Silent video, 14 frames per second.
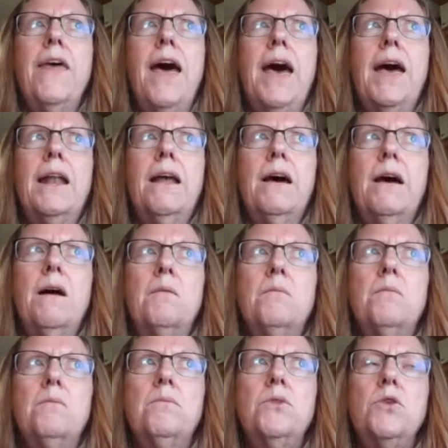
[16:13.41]
that
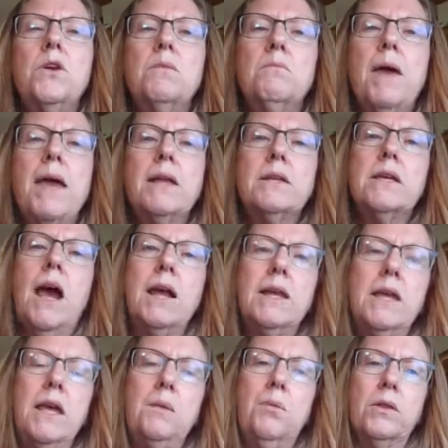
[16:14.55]
um, you can make to kind of
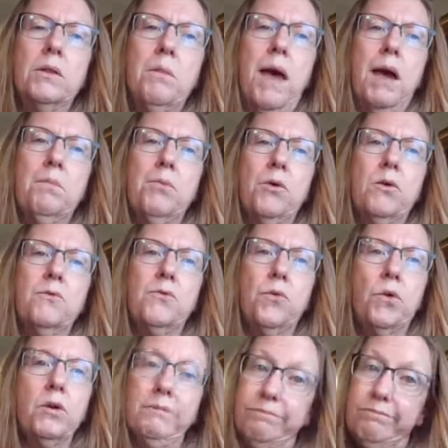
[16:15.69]
keep on the back burner
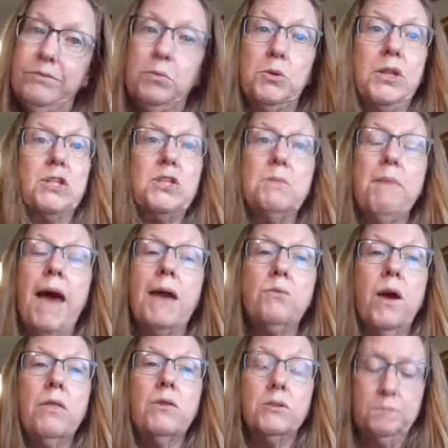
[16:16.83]
for potentially bad
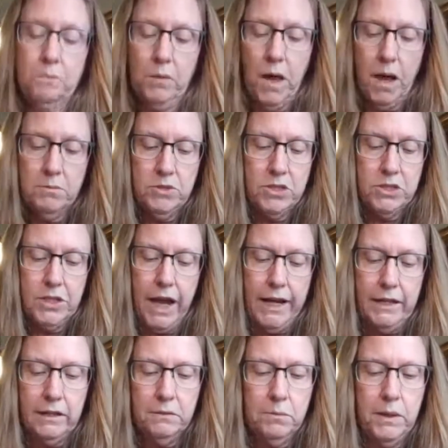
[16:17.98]
weather. I'm just
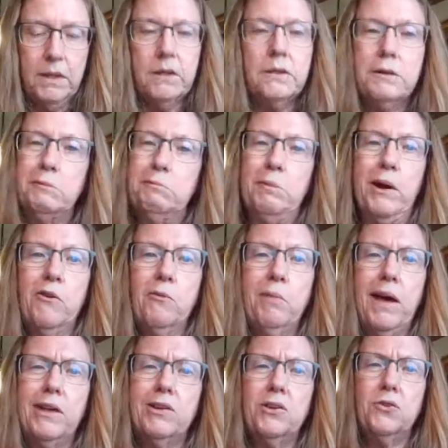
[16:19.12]
kind of being the bearer of
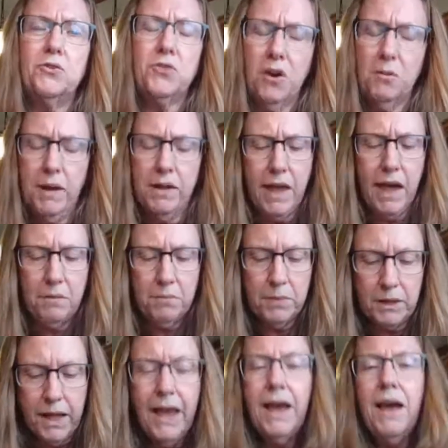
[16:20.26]
bad news. Sorry about that,
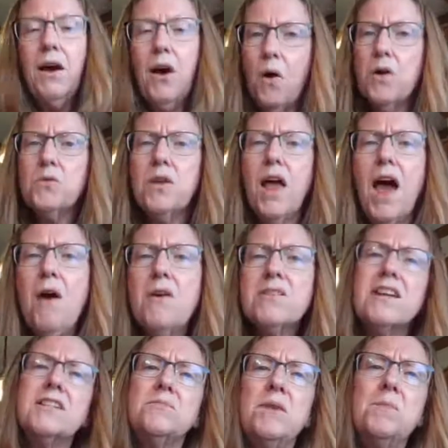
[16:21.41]
but always well. I always
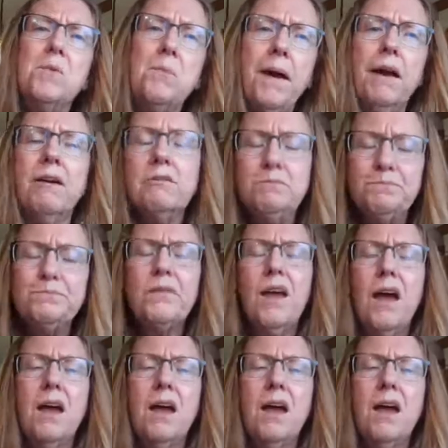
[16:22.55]
like to be prepared.